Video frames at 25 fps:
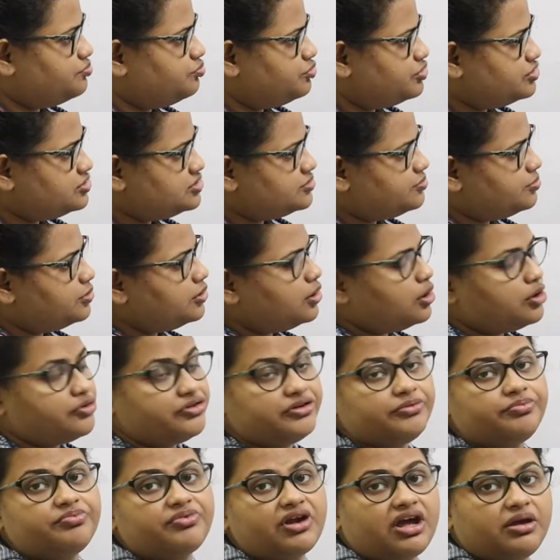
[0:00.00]
principal or
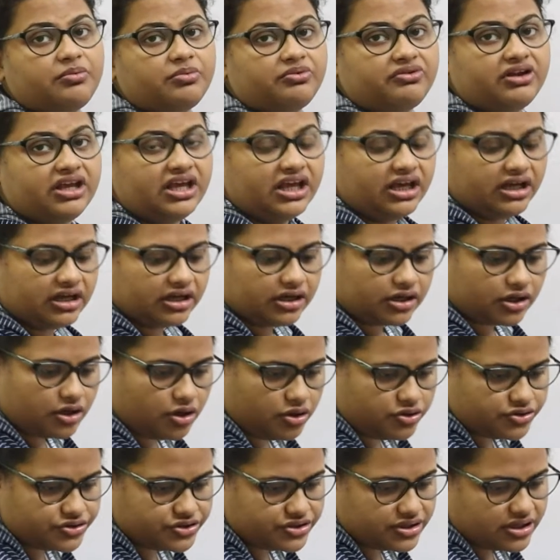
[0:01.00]
the primary
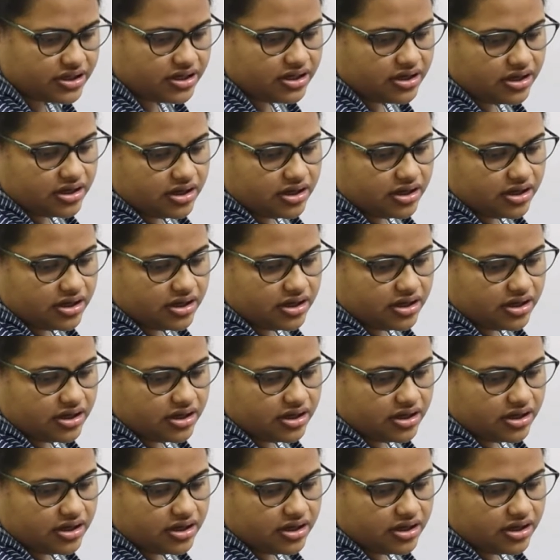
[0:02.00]
clause.